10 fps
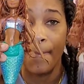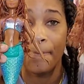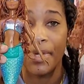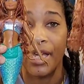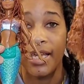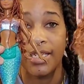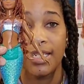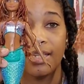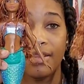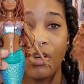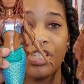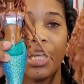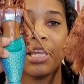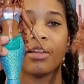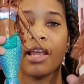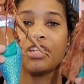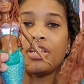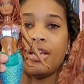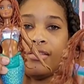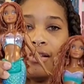But the
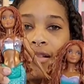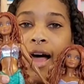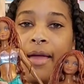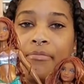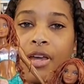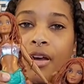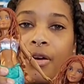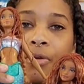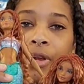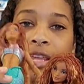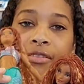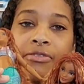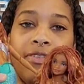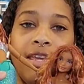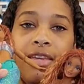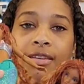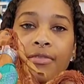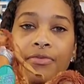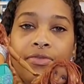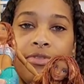articulation is a lot better in the fin.
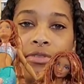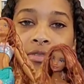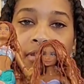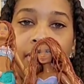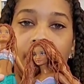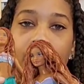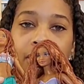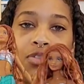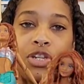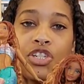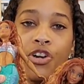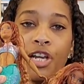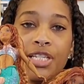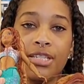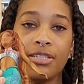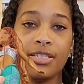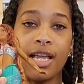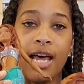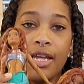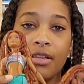Because you could turn it to the
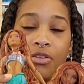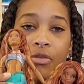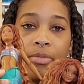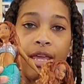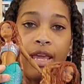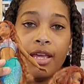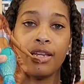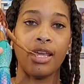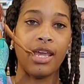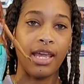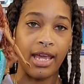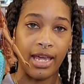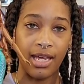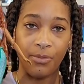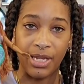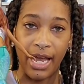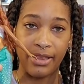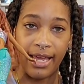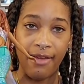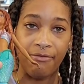side a little bit. And we got
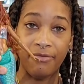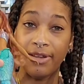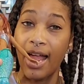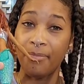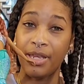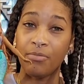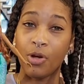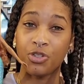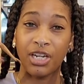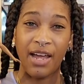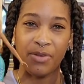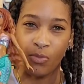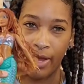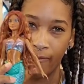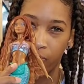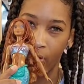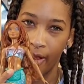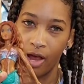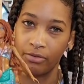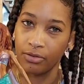that flapping motion. I've been waiting
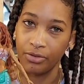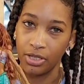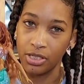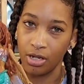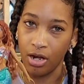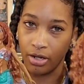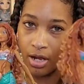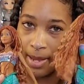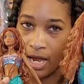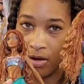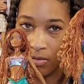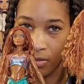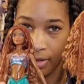forever for this doll to come out.